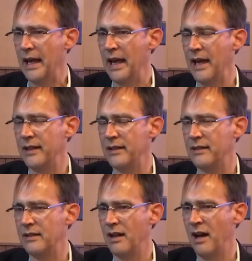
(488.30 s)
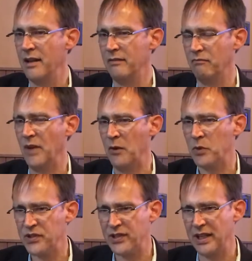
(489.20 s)
And I I
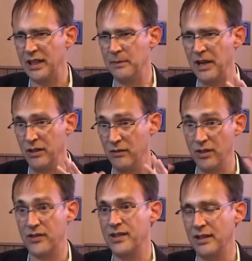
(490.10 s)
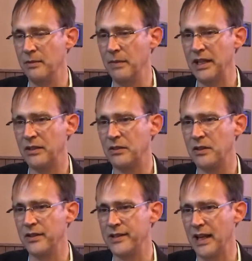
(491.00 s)
was thinking about you just in the medical
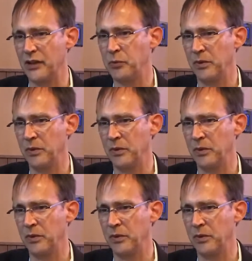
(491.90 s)
context,